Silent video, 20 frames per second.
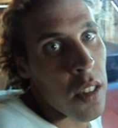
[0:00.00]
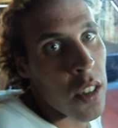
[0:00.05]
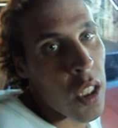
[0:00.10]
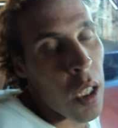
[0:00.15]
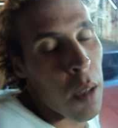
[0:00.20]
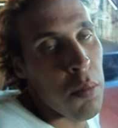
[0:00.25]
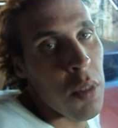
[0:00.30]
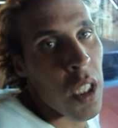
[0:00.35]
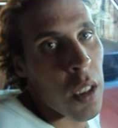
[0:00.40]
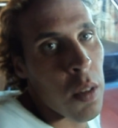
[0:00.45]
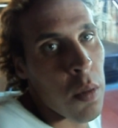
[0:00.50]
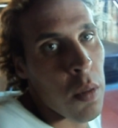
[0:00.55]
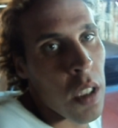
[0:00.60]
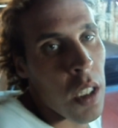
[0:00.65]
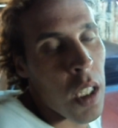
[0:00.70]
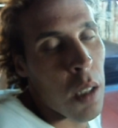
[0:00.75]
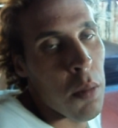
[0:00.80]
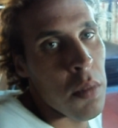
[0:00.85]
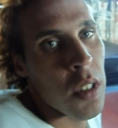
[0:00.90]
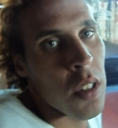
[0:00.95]
the subject when
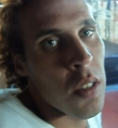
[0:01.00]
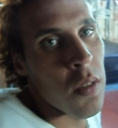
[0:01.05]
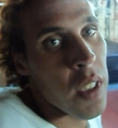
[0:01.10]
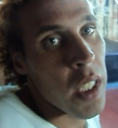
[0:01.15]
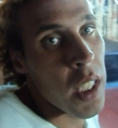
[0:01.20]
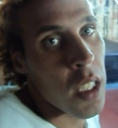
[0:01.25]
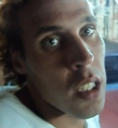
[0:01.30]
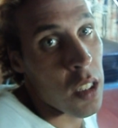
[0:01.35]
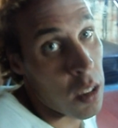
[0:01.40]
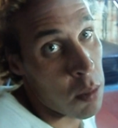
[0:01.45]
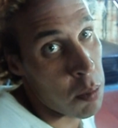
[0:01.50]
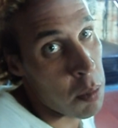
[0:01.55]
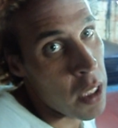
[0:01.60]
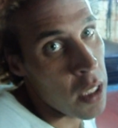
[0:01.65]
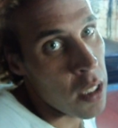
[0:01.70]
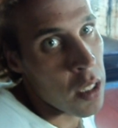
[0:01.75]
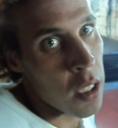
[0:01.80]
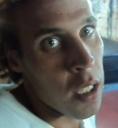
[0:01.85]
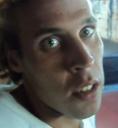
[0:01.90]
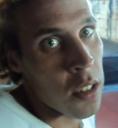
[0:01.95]
it comes to vehicle
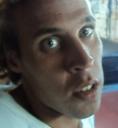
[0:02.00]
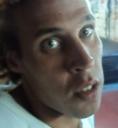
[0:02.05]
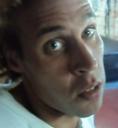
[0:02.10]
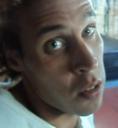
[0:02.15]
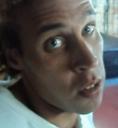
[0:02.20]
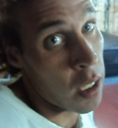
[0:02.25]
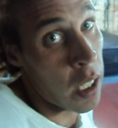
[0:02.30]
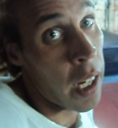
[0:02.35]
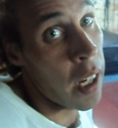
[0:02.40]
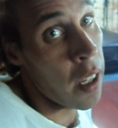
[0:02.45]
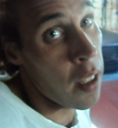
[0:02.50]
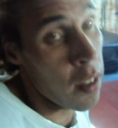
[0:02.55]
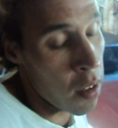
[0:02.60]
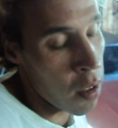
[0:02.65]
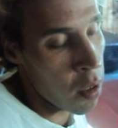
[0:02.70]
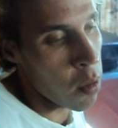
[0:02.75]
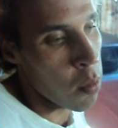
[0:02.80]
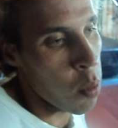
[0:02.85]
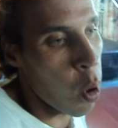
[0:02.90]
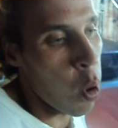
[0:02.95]
speed sensors and
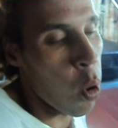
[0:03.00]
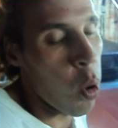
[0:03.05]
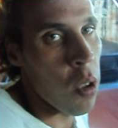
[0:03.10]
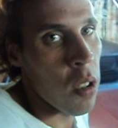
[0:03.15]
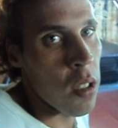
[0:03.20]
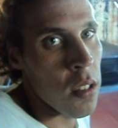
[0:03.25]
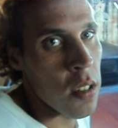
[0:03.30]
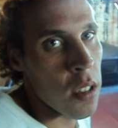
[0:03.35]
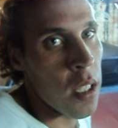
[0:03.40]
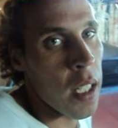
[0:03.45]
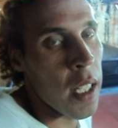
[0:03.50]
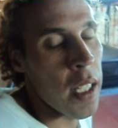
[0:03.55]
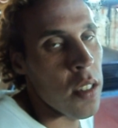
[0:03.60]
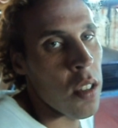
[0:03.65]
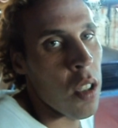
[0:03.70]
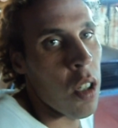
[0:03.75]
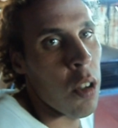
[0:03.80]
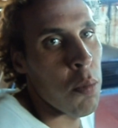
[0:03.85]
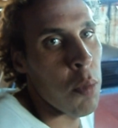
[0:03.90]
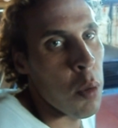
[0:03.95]
their role in
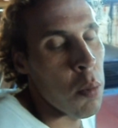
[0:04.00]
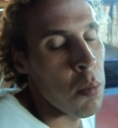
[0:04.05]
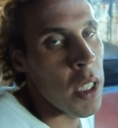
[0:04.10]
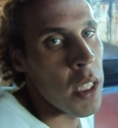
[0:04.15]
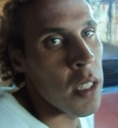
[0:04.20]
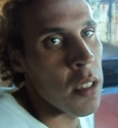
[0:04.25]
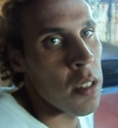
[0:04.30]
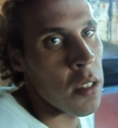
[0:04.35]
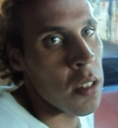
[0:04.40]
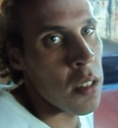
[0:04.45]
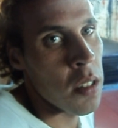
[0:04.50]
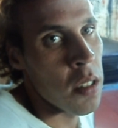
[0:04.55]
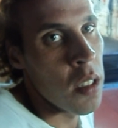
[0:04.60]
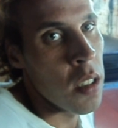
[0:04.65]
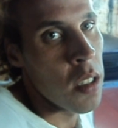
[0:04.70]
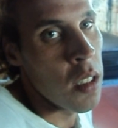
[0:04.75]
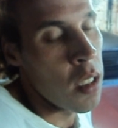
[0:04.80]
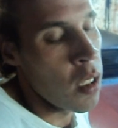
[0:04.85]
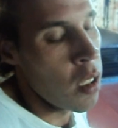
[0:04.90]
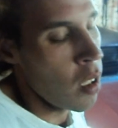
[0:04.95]
today's automobiles.
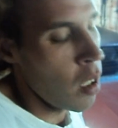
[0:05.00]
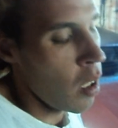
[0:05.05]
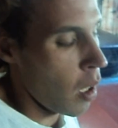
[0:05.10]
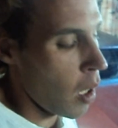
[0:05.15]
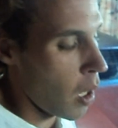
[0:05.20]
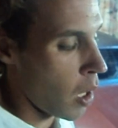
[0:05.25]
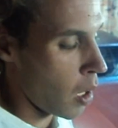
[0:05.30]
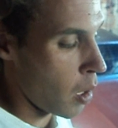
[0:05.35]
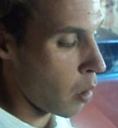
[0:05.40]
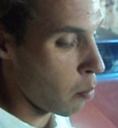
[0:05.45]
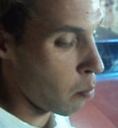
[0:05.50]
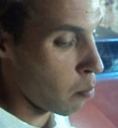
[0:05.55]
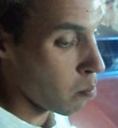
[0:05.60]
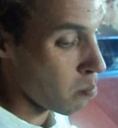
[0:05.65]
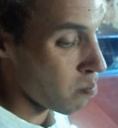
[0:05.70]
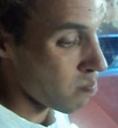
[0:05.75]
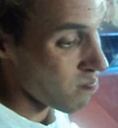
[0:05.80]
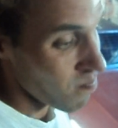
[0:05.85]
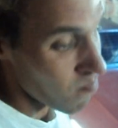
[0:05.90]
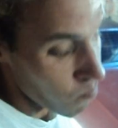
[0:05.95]
Um,
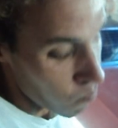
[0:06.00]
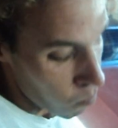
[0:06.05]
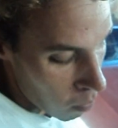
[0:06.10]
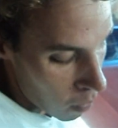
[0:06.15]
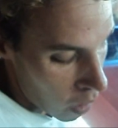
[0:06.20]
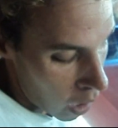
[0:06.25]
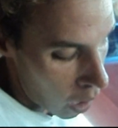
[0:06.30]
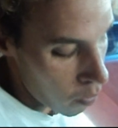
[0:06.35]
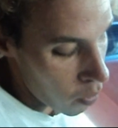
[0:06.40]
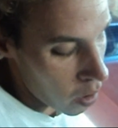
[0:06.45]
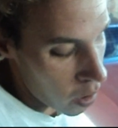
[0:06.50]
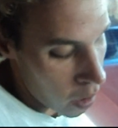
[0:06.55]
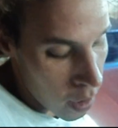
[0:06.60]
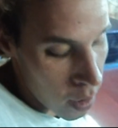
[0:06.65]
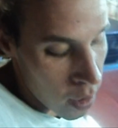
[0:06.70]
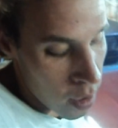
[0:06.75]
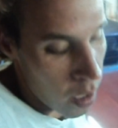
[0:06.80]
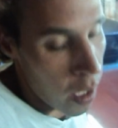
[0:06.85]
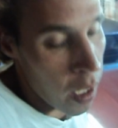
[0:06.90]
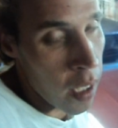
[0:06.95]

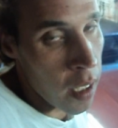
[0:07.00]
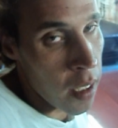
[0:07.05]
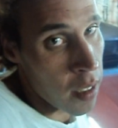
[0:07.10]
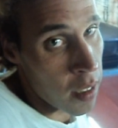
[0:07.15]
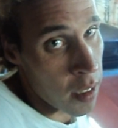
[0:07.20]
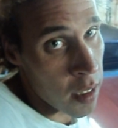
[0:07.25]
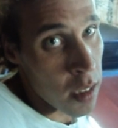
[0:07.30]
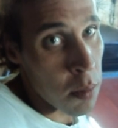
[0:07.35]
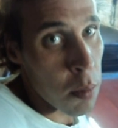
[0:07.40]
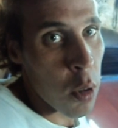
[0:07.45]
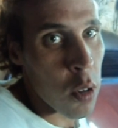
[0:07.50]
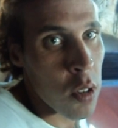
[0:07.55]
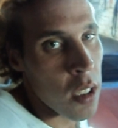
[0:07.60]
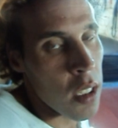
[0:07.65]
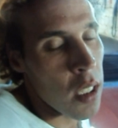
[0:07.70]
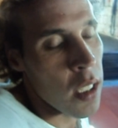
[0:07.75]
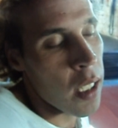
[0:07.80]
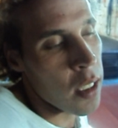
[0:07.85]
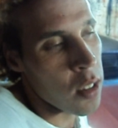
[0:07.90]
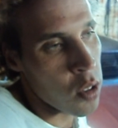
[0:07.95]
Everything today is
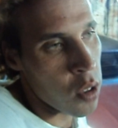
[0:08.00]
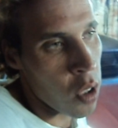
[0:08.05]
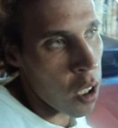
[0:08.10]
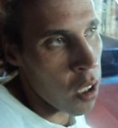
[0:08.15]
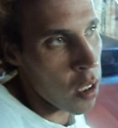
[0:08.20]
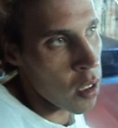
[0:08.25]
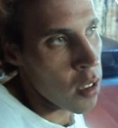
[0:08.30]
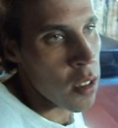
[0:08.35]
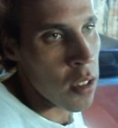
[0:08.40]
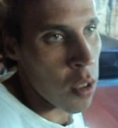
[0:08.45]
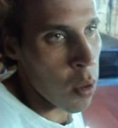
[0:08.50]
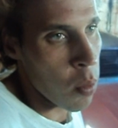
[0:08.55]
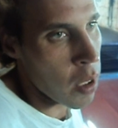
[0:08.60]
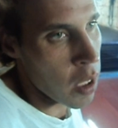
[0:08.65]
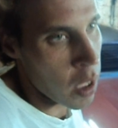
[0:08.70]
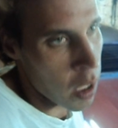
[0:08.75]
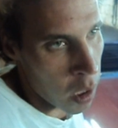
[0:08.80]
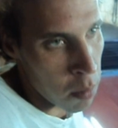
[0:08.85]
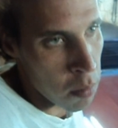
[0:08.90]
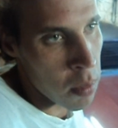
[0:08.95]
mostly electronic, so
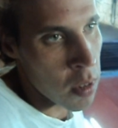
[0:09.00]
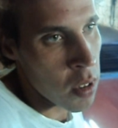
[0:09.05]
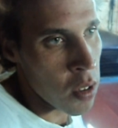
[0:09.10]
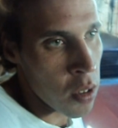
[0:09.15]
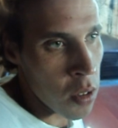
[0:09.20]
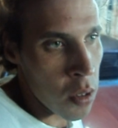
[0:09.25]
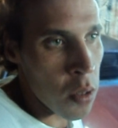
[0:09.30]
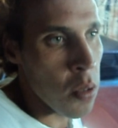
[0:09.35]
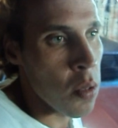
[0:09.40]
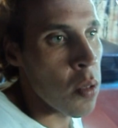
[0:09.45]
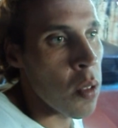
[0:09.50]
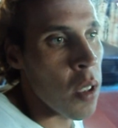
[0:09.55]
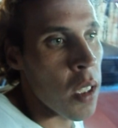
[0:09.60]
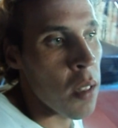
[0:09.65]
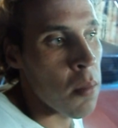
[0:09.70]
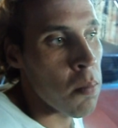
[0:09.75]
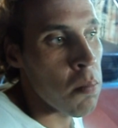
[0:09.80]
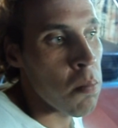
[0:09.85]
when it comes to